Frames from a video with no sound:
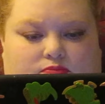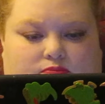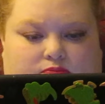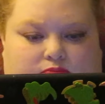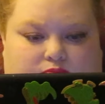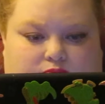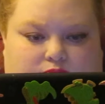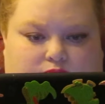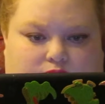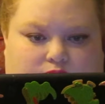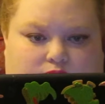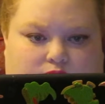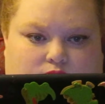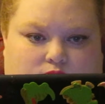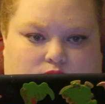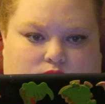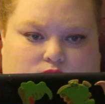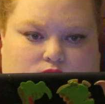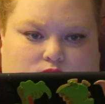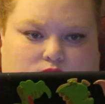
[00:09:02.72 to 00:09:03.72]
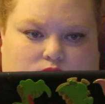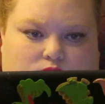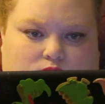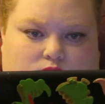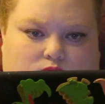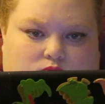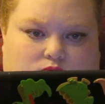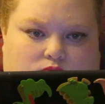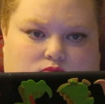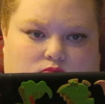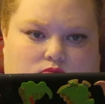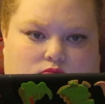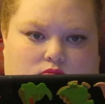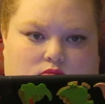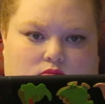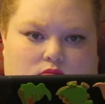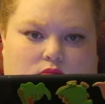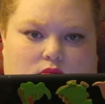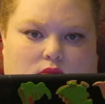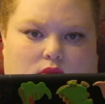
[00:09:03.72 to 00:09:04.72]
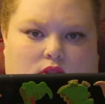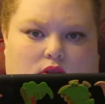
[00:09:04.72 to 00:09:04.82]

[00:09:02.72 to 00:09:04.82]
Nothing is said.